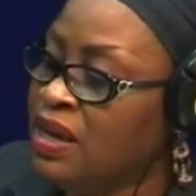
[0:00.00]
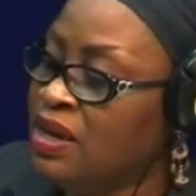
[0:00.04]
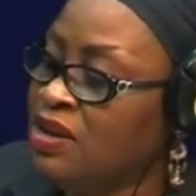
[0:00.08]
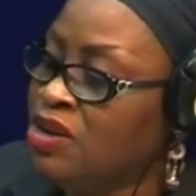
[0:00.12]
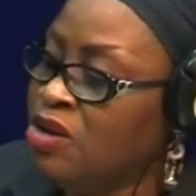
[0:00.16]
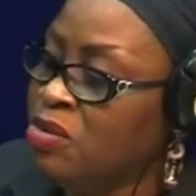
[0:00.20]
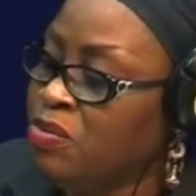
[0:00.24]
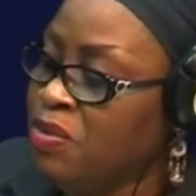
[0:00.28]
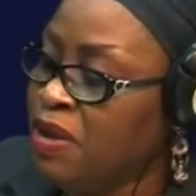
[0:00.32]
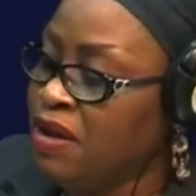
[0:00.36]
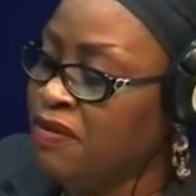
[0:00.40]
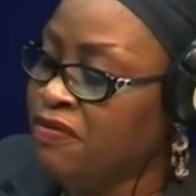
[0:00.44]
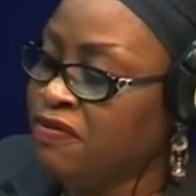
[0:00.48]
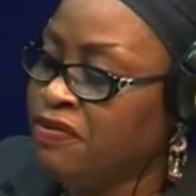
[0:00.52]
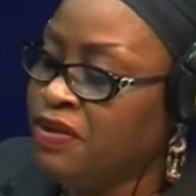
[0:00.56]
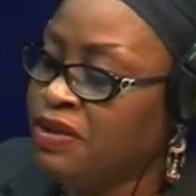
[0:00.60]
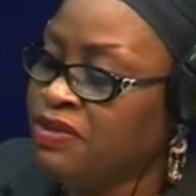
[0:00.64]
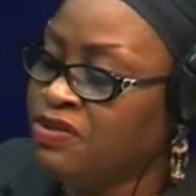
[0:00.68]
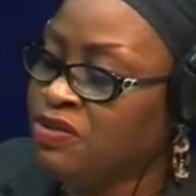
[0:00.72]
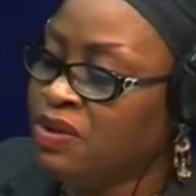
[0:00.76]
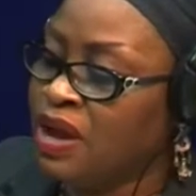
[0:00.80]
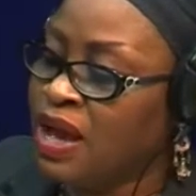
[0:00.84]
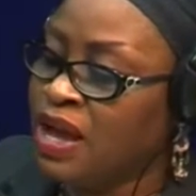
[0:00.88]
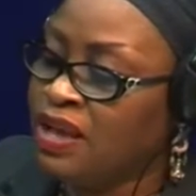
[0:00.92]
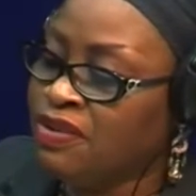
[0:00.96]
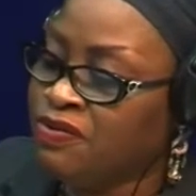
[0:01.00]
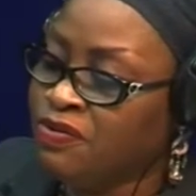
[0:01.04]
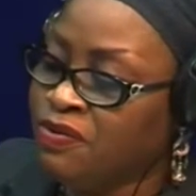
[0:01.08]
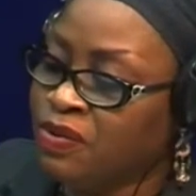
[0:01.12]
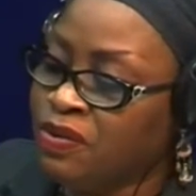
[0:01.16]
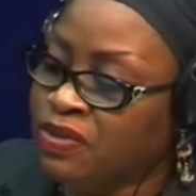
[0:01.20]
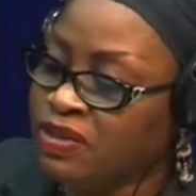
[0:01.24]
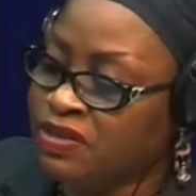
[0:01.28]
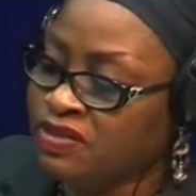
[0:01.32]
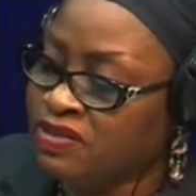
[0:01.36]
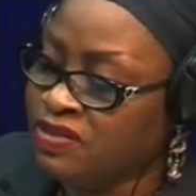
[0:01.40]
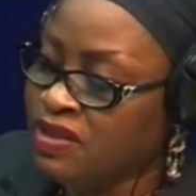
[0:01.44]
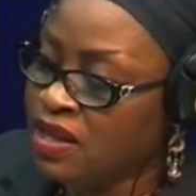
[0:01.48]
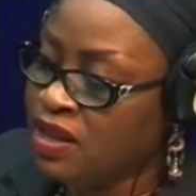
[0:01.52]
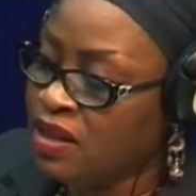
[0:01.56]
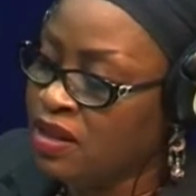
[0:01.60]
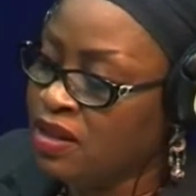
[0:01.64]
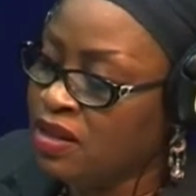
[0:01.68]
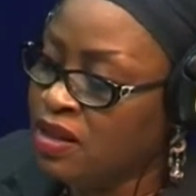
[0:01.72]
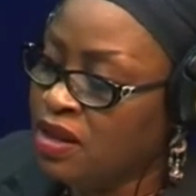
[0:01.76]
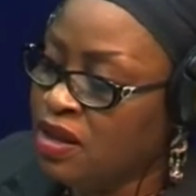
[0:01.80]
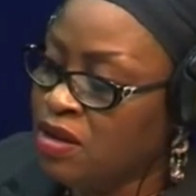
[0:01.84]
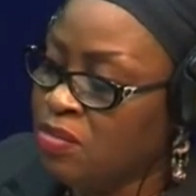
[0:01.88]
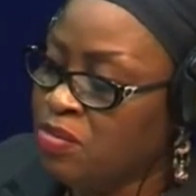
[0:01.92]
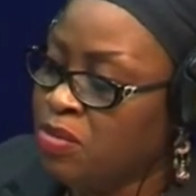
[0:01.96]
Don't be afraid to ask for the
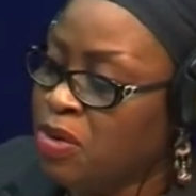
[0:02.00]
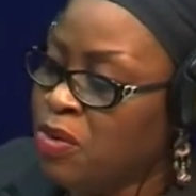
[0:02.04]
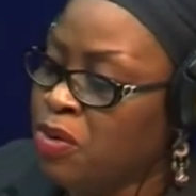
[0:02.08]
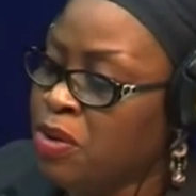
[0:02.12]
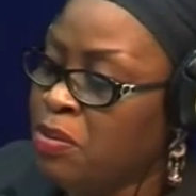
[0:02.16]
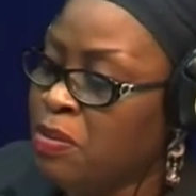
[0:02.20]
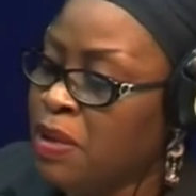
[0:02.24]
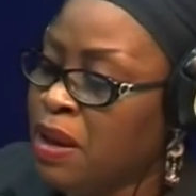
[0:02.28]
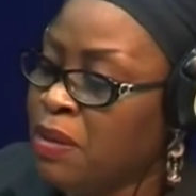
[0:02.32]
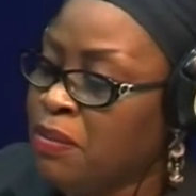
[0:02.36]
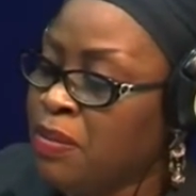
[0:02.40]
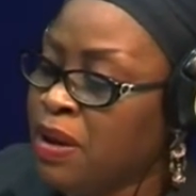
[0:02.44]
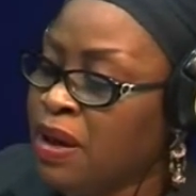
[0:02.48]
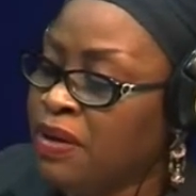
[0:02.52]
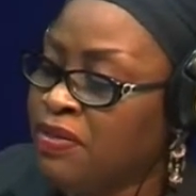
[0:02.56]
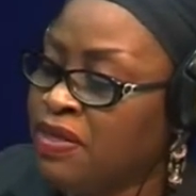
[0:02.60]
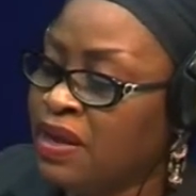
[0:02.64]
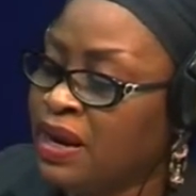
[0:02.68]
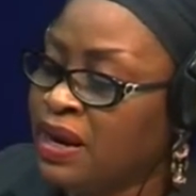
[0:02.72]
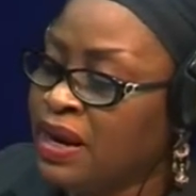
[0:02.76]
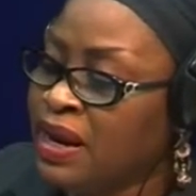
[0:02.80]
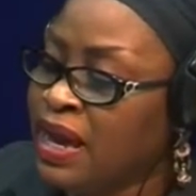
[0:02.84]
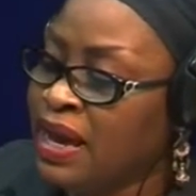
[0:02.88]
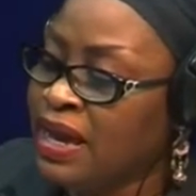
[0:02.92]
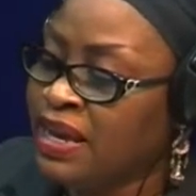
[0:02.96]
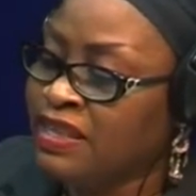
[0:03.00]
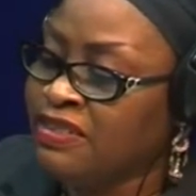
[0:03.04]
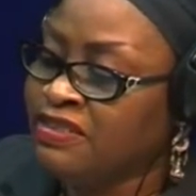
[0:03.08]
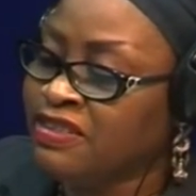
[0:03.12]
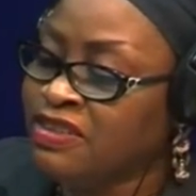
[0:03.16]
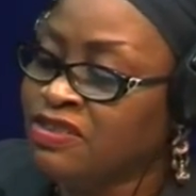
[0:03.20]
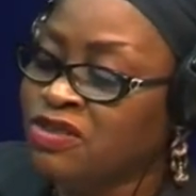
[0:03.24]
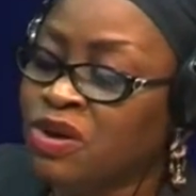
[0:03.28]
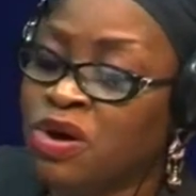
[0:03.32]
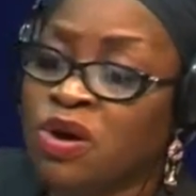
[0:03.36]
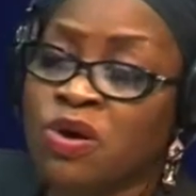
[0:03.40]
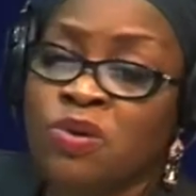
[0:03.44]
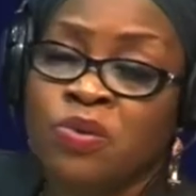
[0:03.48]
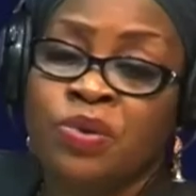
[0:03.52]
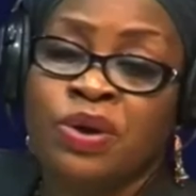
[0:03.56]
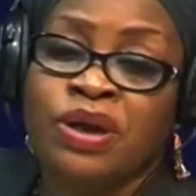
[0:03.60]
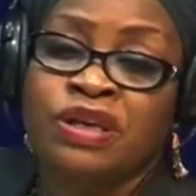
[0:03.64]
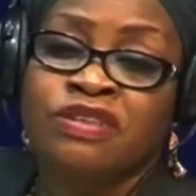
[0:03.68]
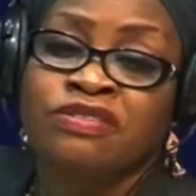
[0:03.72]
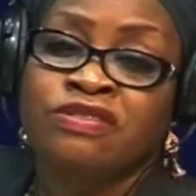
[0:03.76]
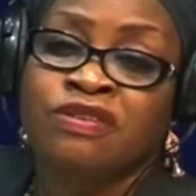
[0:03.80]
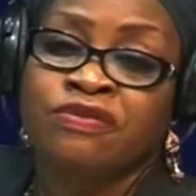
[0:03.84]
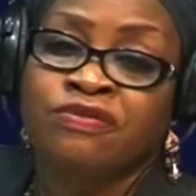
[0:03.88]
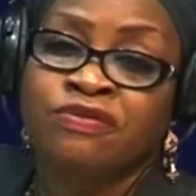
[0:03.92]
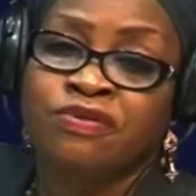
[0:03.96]
sale, but remember the client is
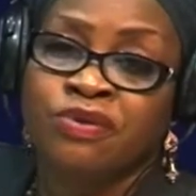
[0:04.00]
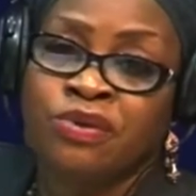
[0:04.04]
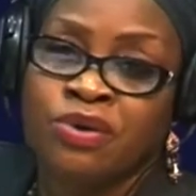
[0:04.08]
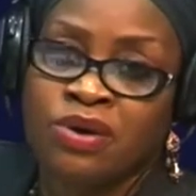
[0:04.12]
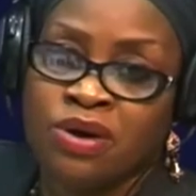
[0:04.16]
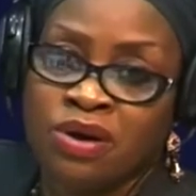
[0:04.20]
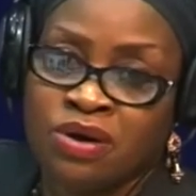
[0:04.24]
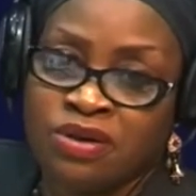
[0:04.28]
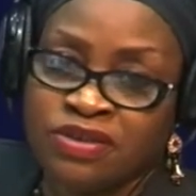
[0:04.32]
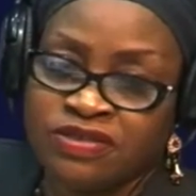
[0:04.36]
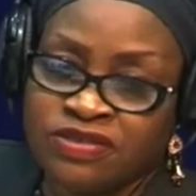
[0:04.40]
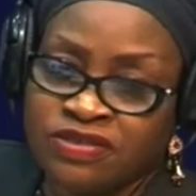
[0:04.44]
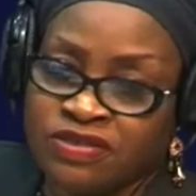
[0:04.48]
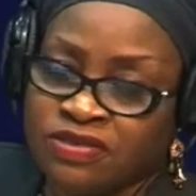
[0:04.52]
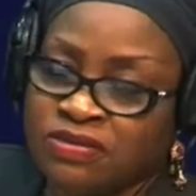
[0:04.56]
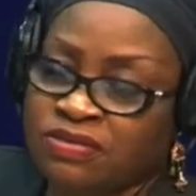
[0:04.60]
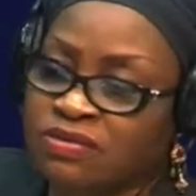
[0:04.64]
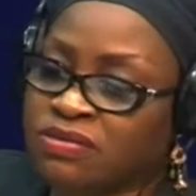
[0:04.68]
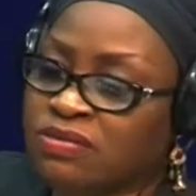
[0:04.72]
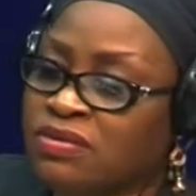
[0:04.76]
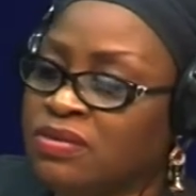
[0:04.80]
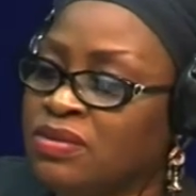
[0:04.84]
always the focus.